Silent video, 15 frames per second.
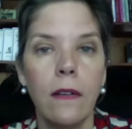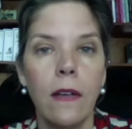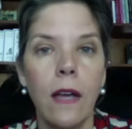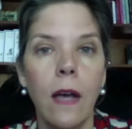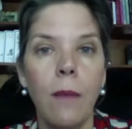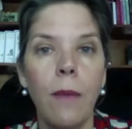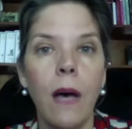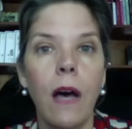
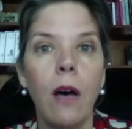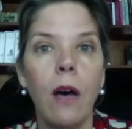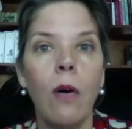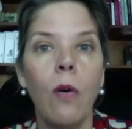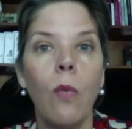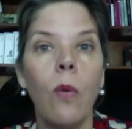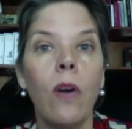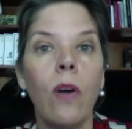about
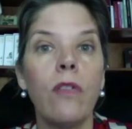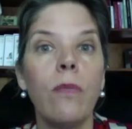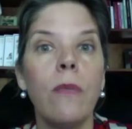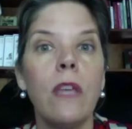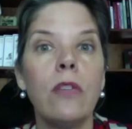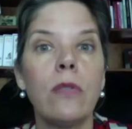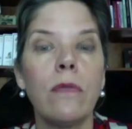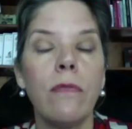what are the
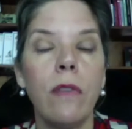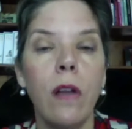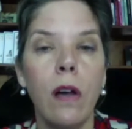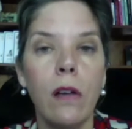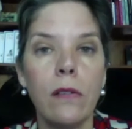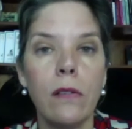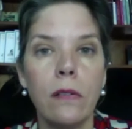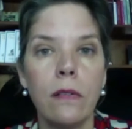major
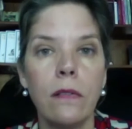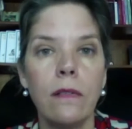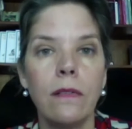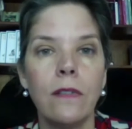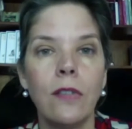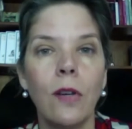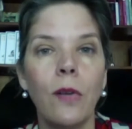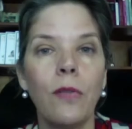flaws.
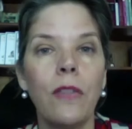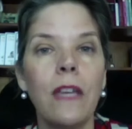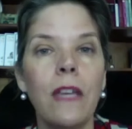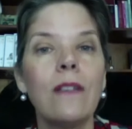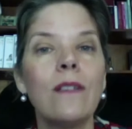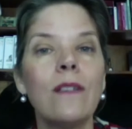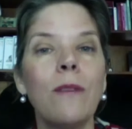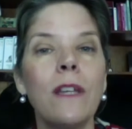So
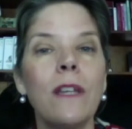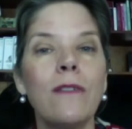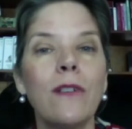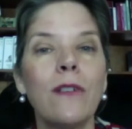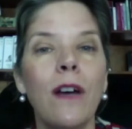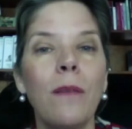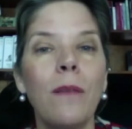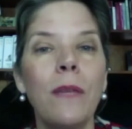thank you so much for
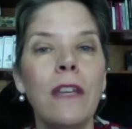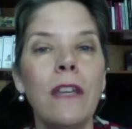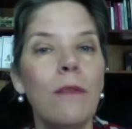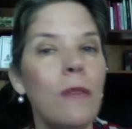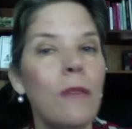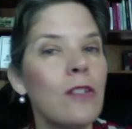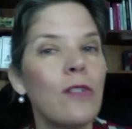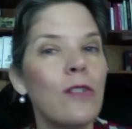coming here.
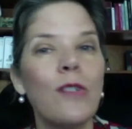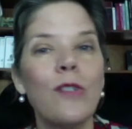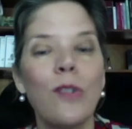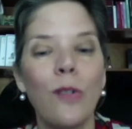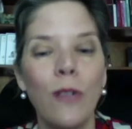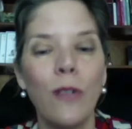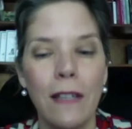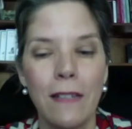Make sure you
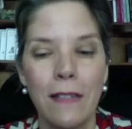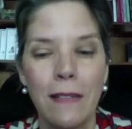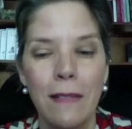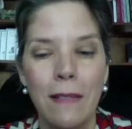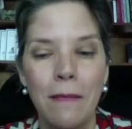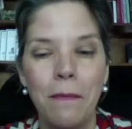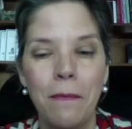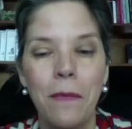join us.
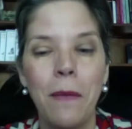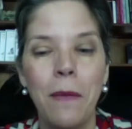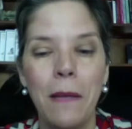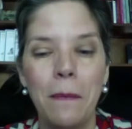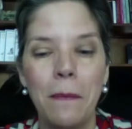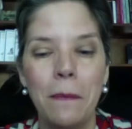Bye-bye.